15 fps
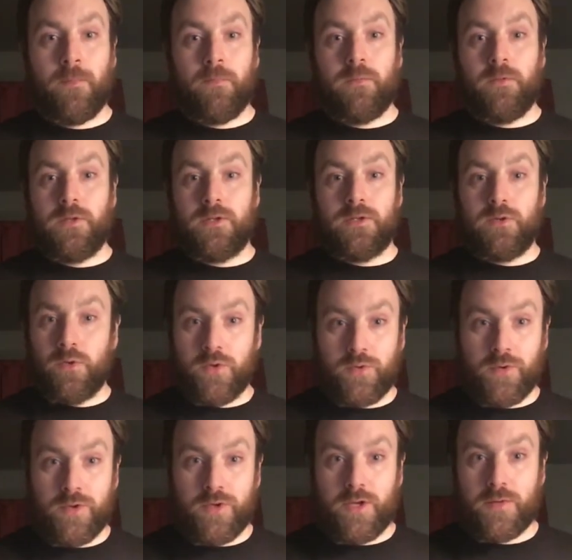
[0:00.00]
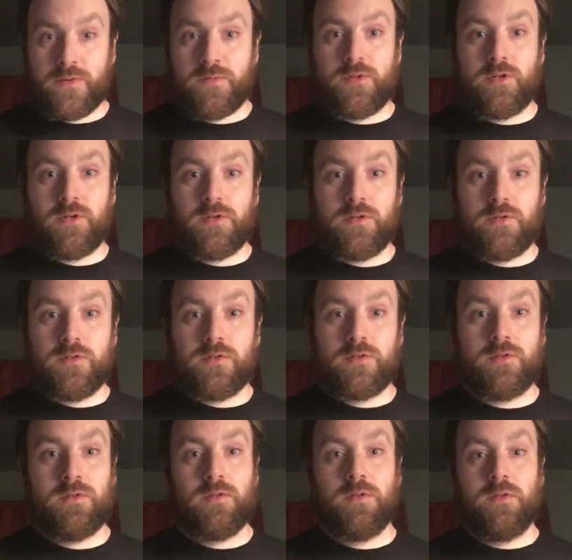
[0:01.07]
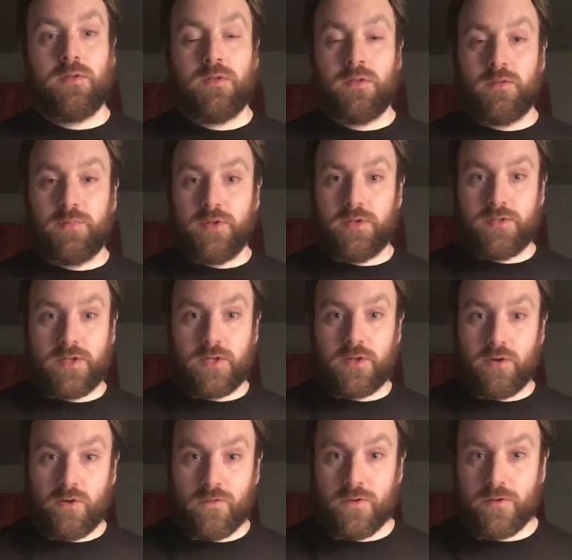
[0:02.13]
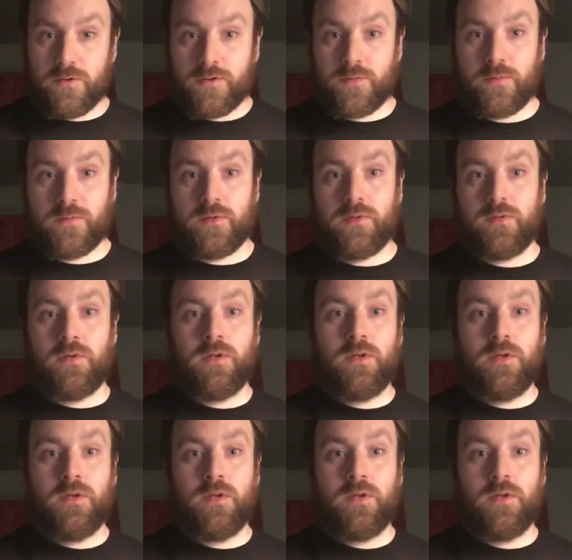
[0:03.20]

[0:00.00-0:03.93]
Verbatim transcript: like two or three games because the players had COVID or something.